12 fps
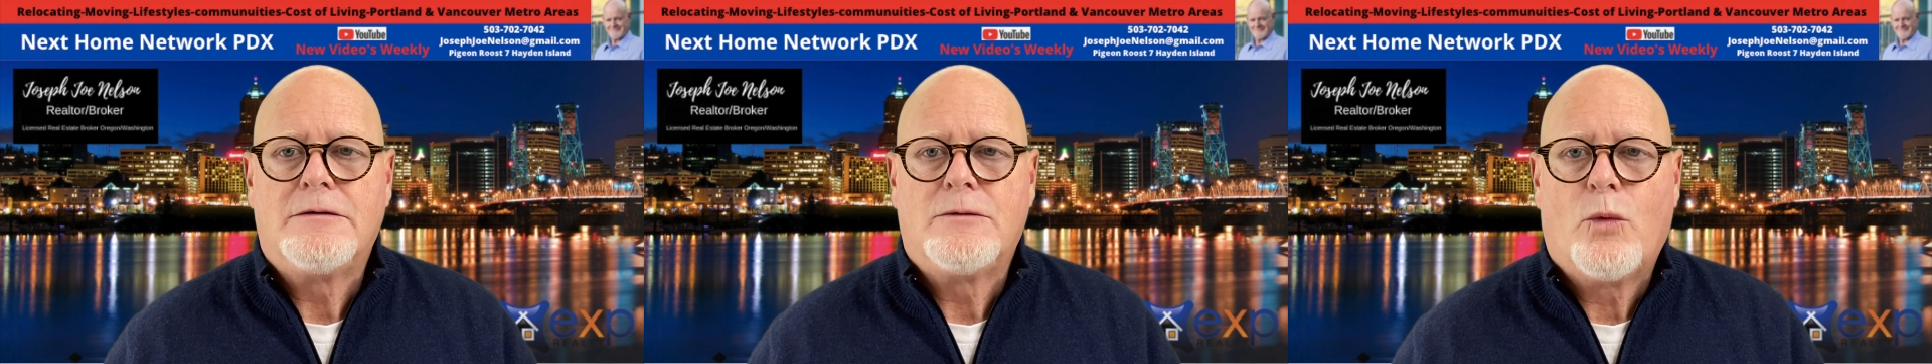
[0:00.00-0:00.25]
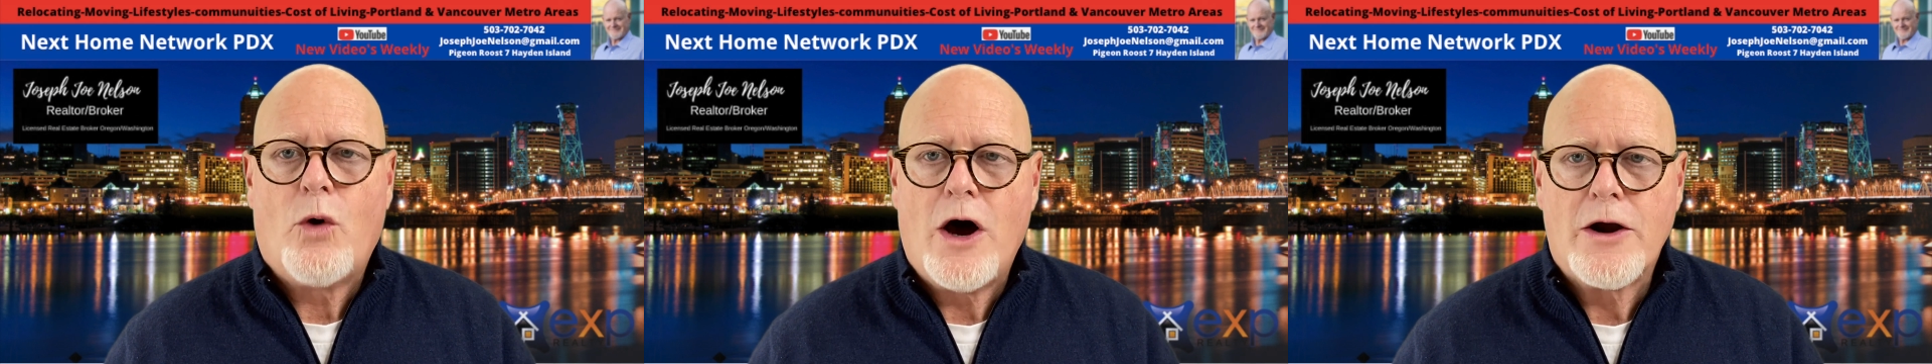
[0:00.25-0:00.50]

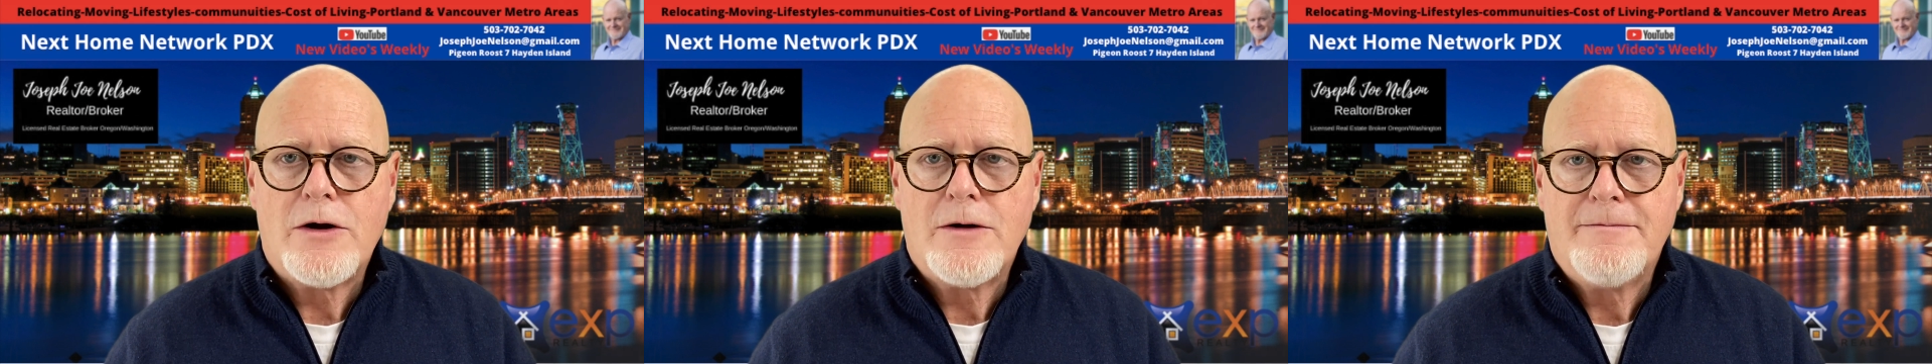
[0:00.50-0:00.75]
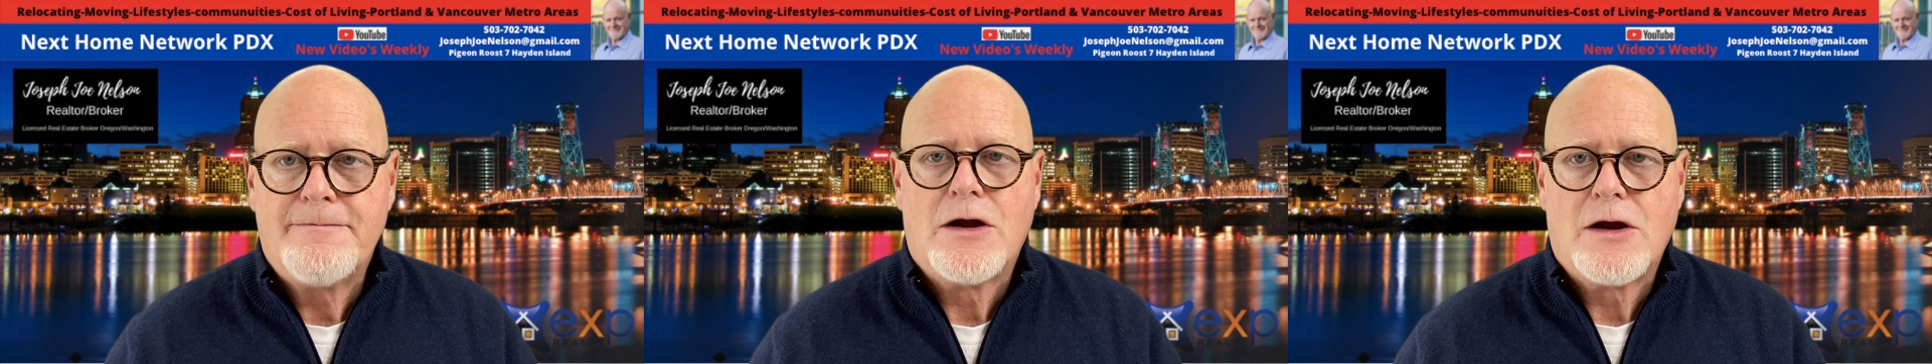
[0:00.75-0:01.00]
water,
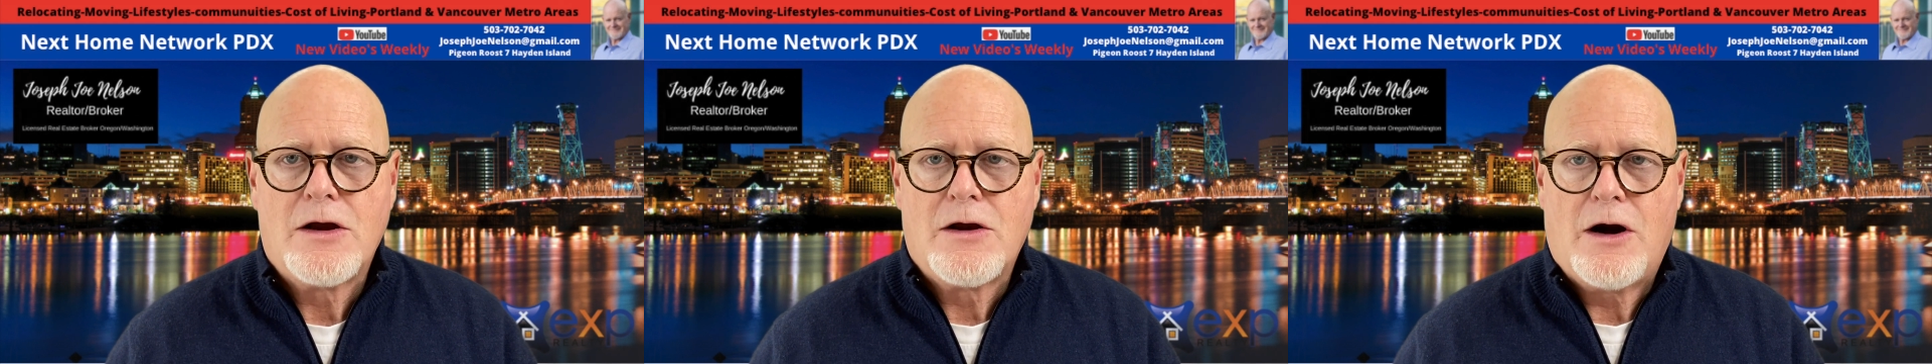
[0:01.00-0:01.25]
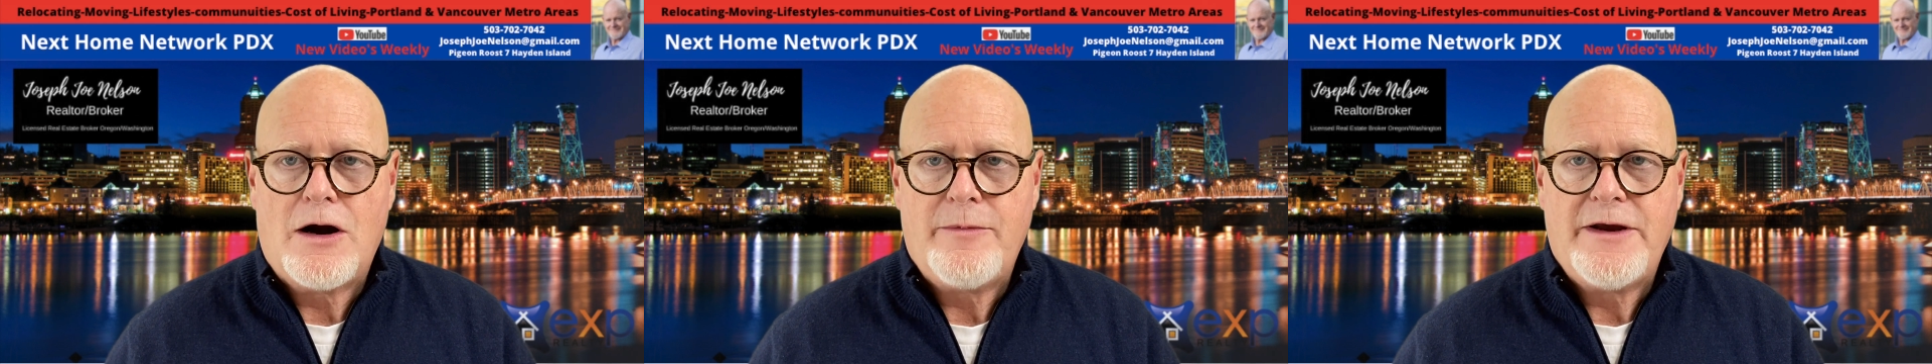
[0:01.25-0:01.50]

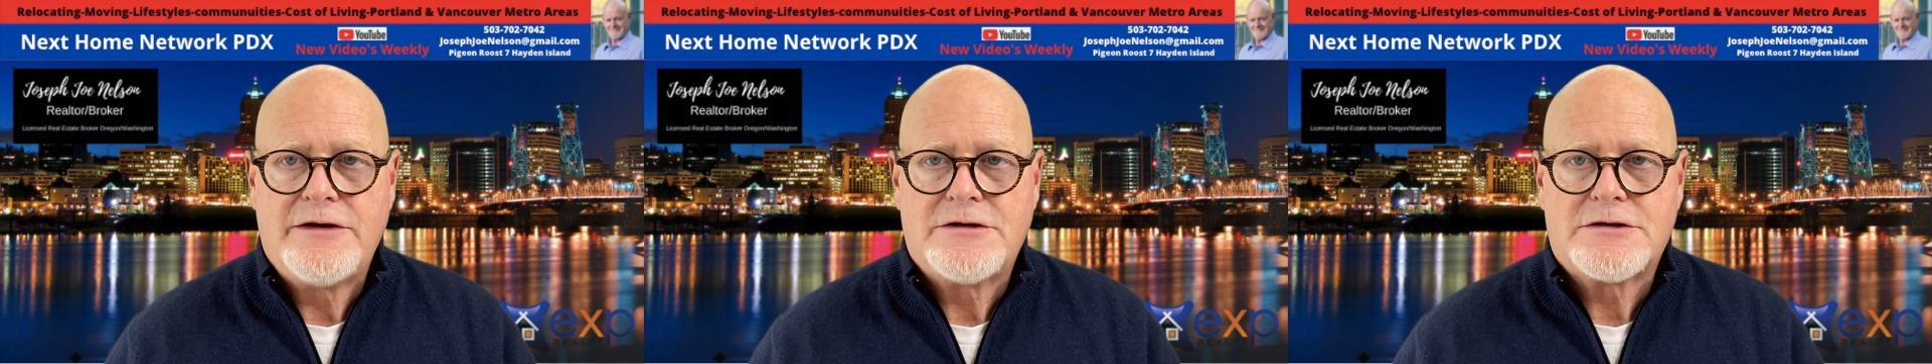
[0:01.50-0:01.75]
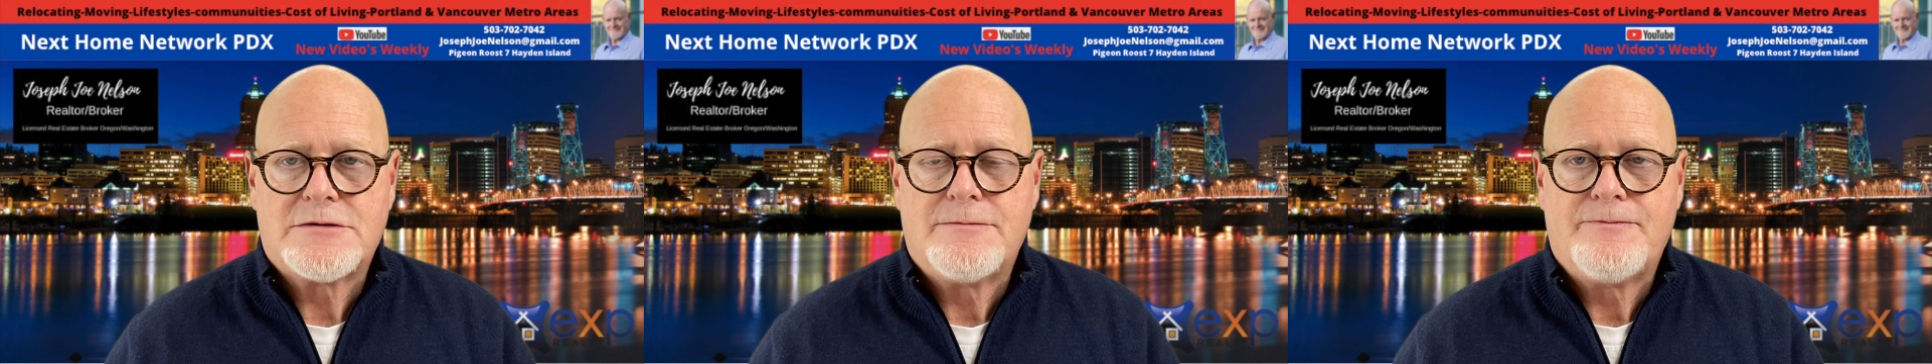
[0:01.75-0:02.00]

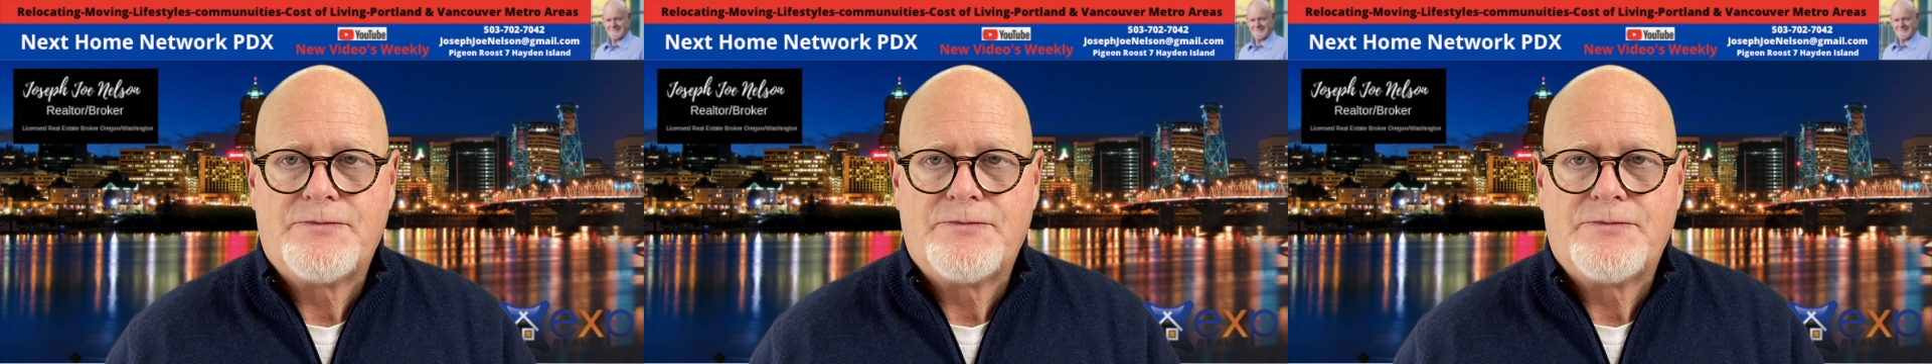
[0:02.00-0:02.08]
garbage,